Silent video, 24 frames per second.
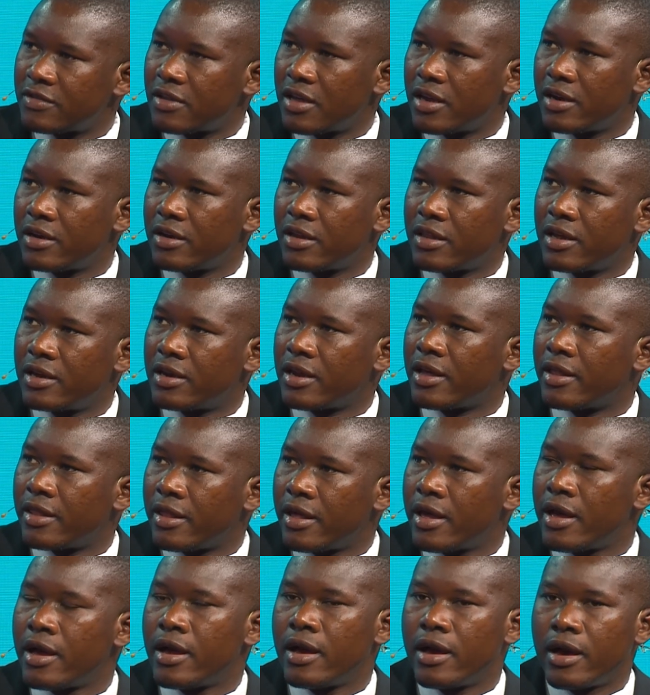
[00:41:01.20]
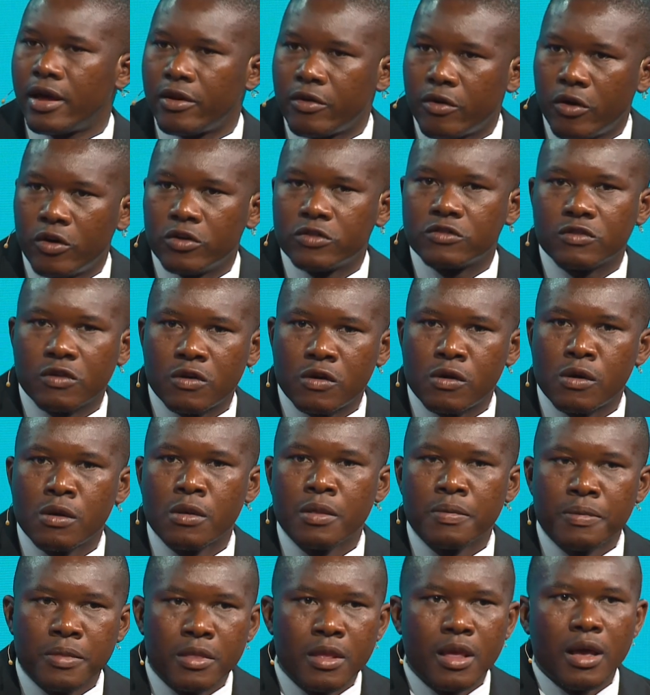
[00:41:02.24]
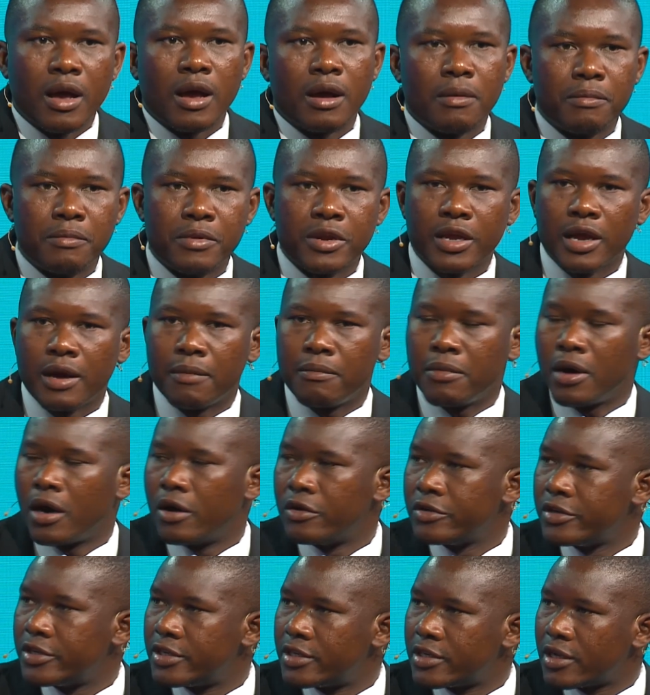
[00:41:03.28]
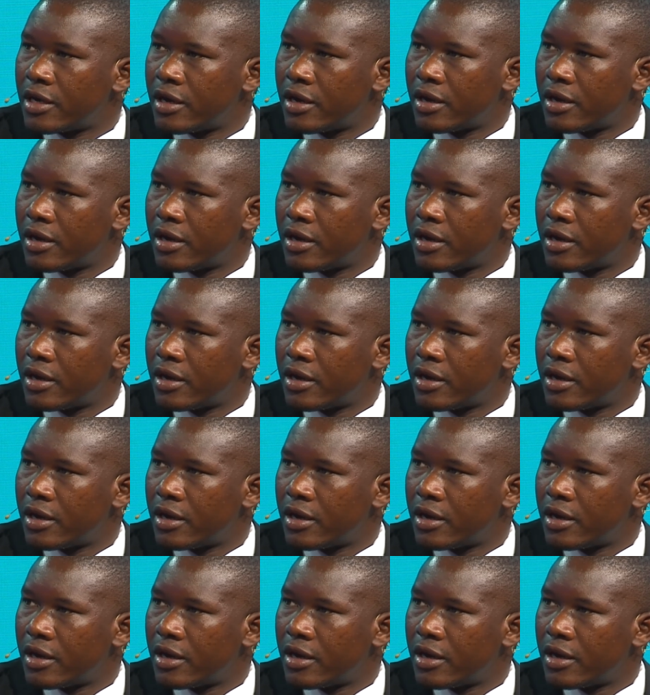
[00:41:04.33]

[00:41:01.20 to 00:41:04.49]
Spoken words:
that are there, and also bring about